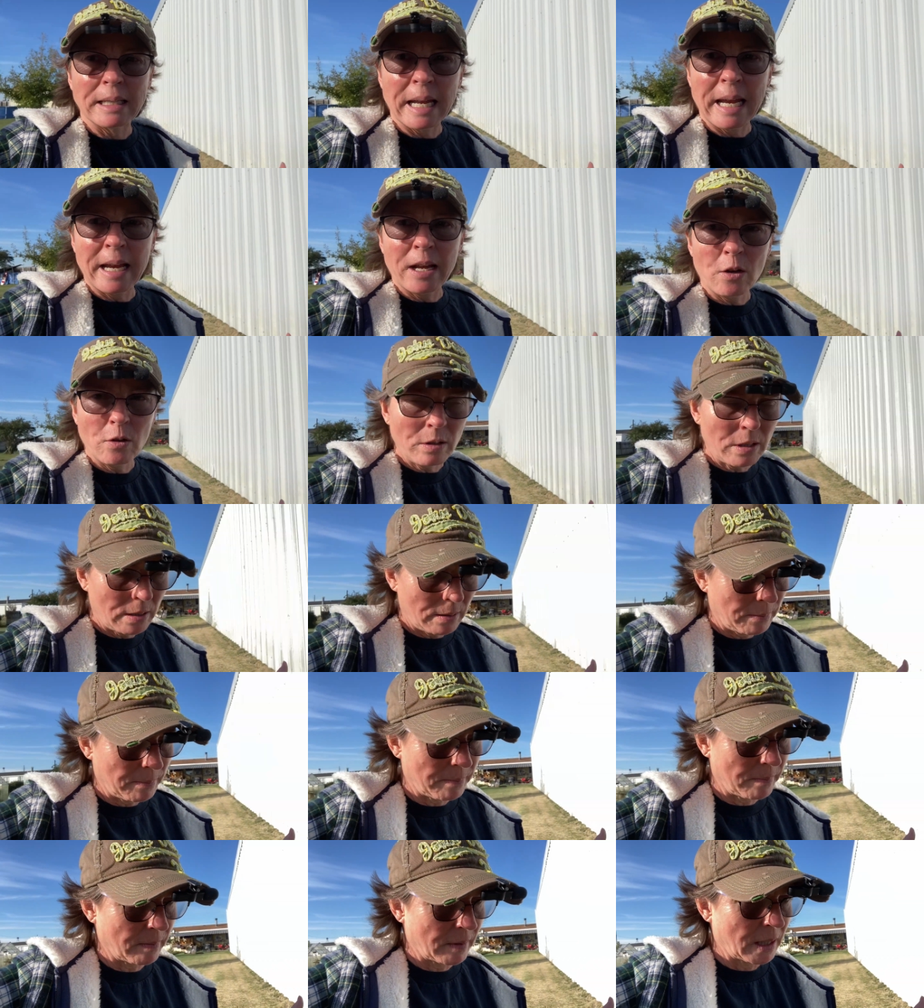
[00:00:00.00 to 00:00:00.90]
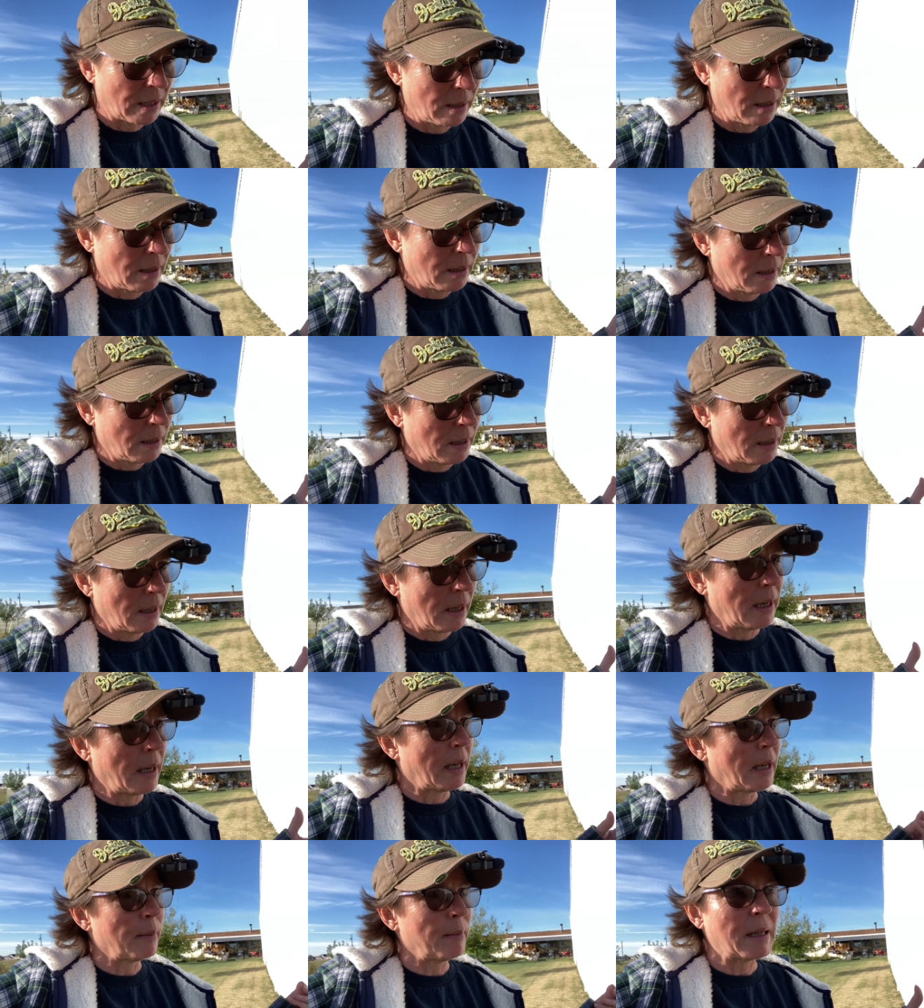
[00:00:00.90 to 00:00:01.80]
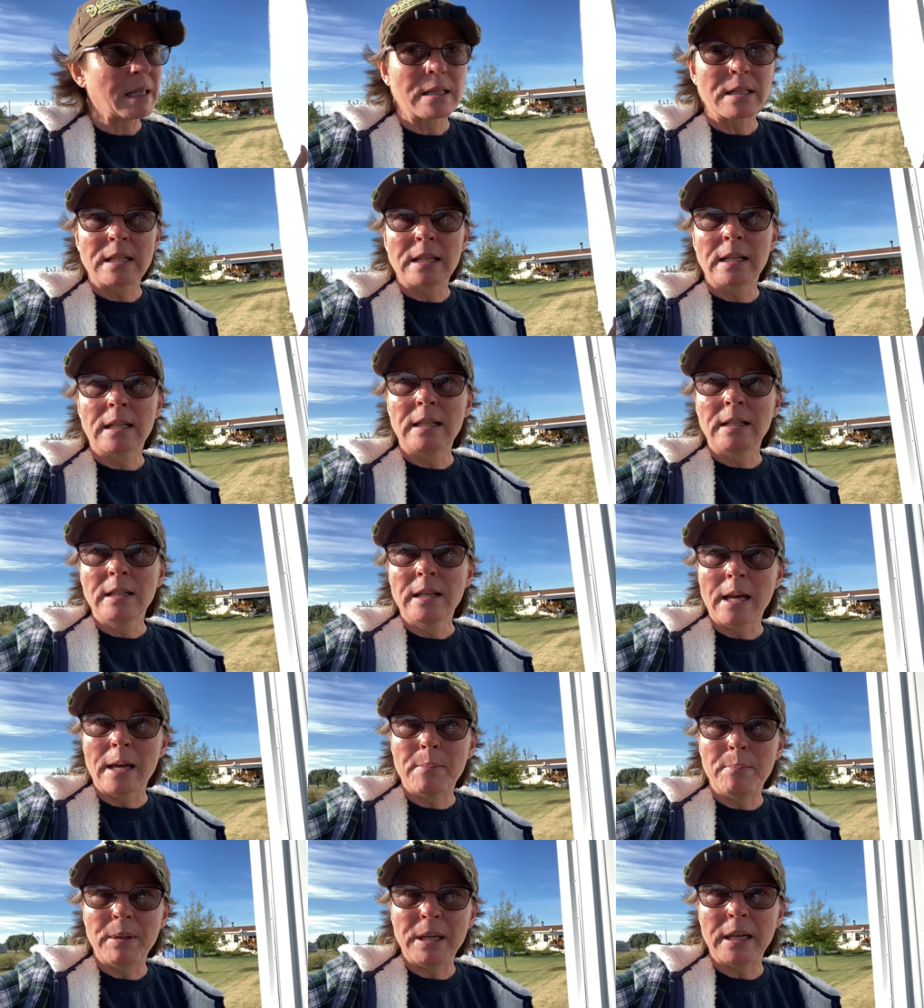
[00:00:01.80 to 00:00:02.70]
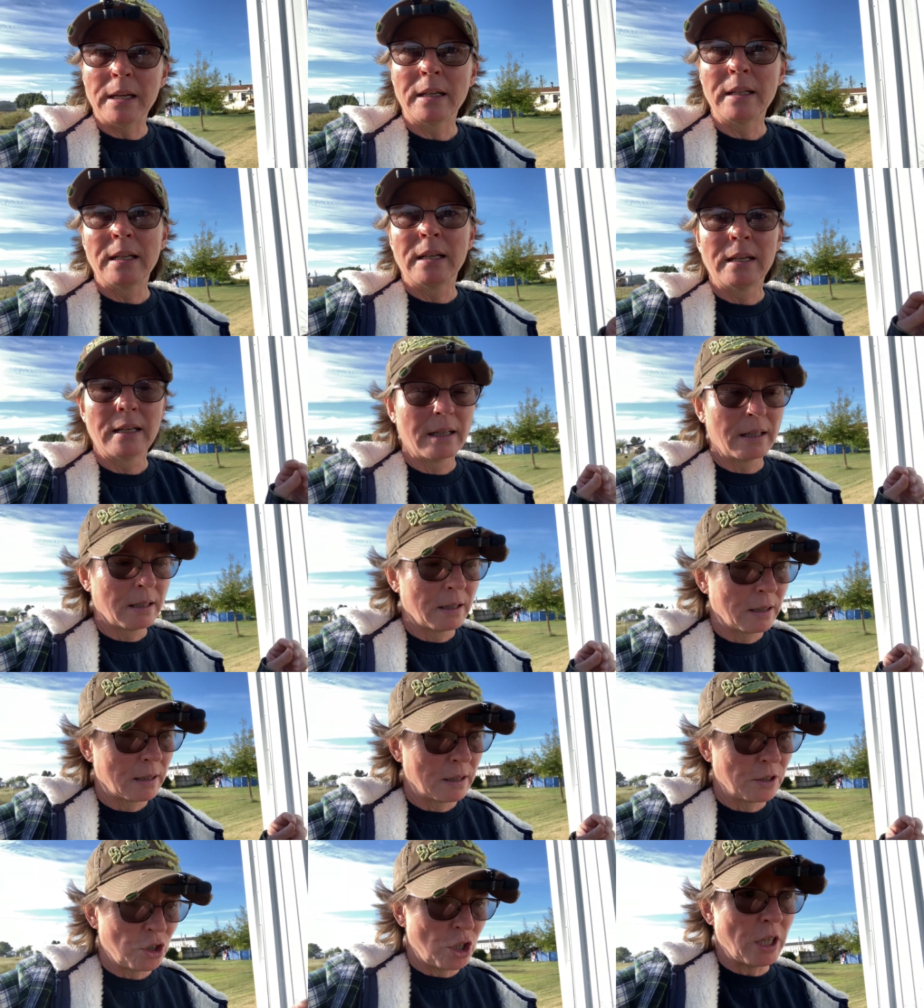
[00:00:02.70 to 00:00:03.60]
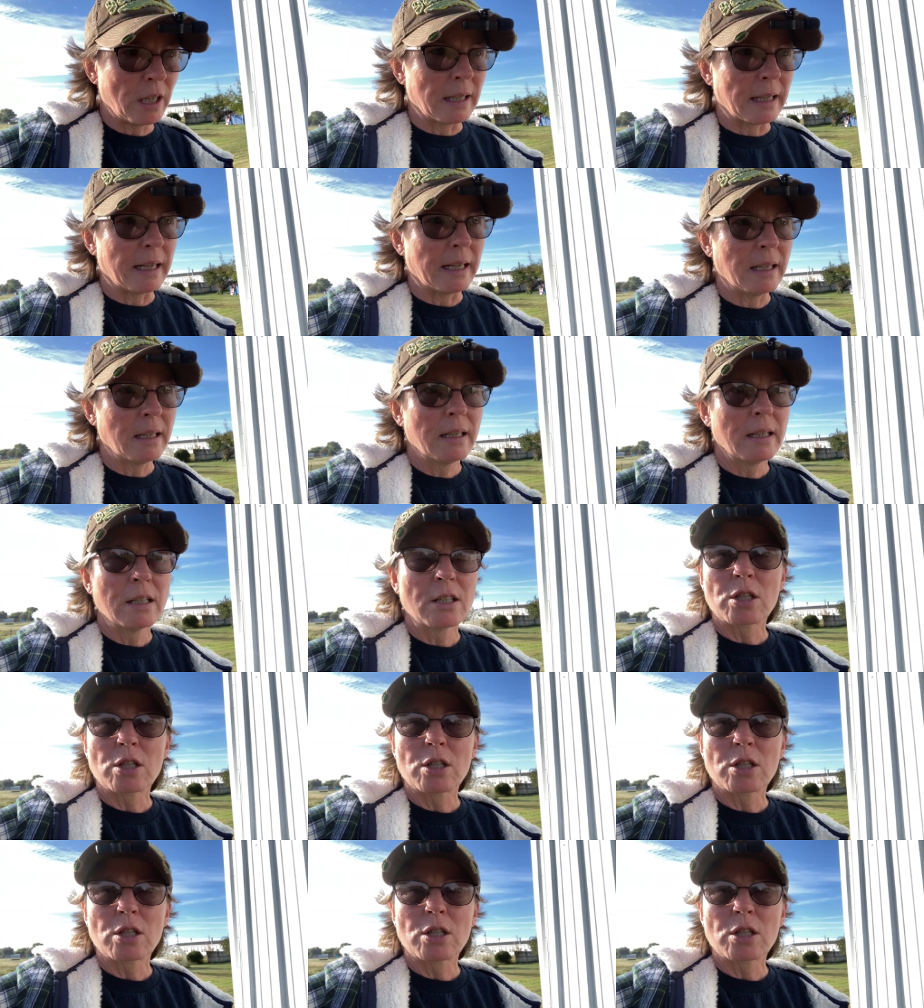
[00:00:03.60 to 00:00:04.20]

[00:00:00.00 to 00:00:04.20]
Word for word: now, um, it's still a bit chilly.